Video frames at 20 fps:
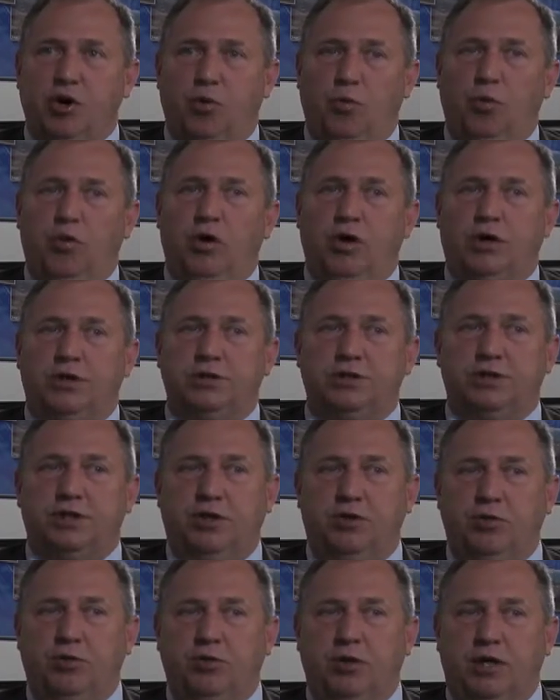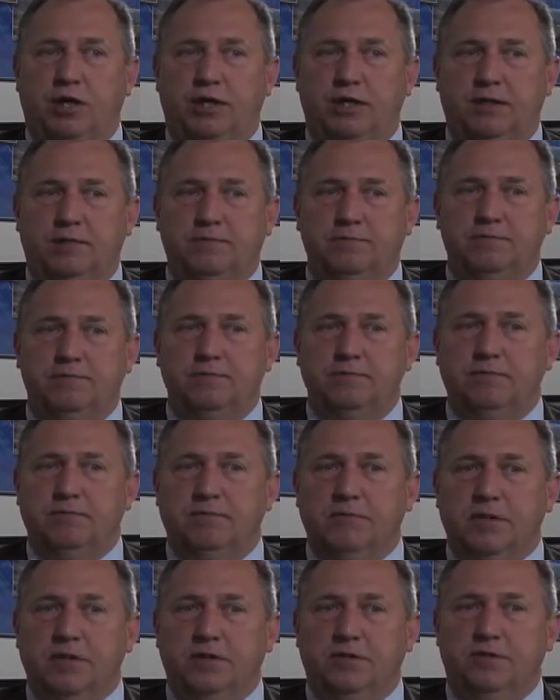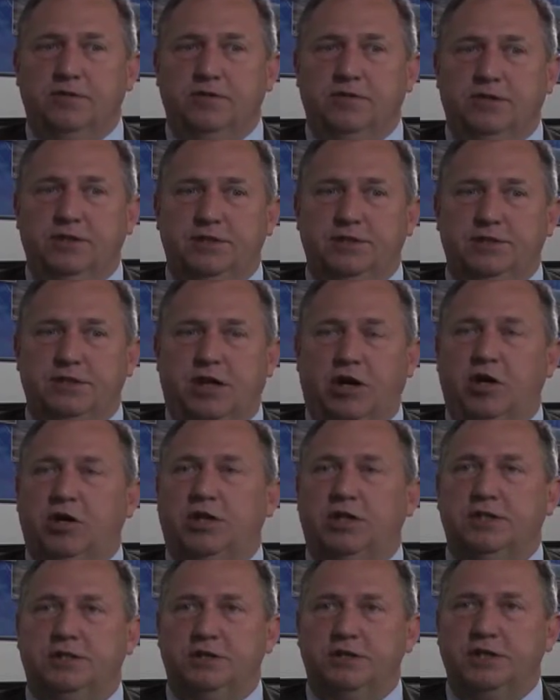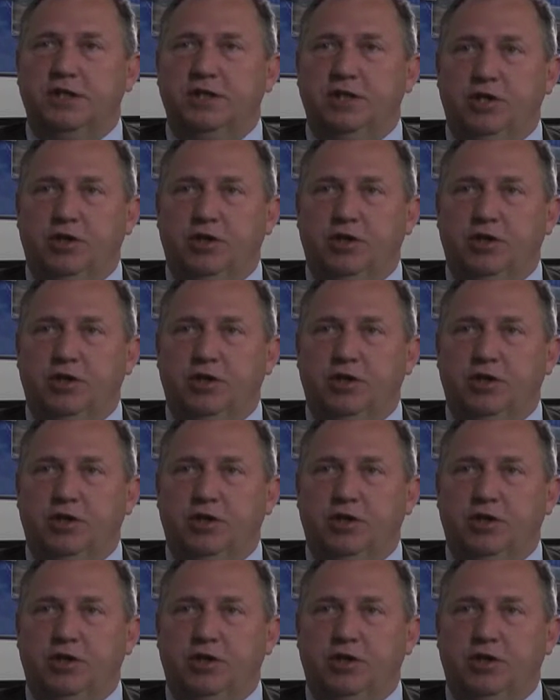We're also this August